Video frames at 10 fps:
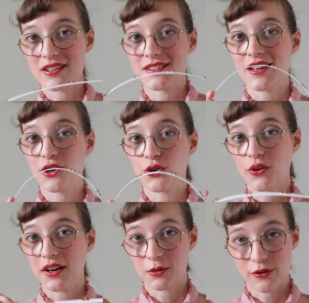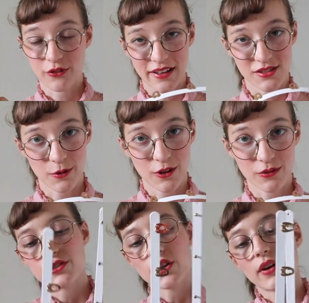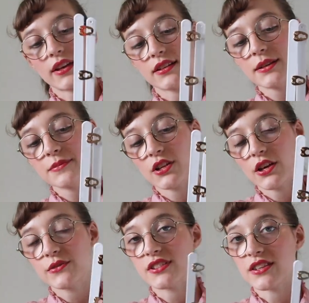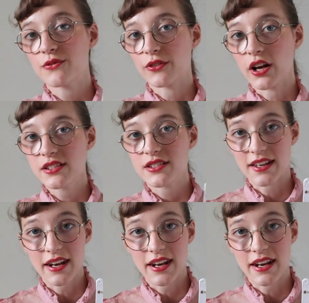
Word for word: It is incredibly flexible. So it clips closed in the front to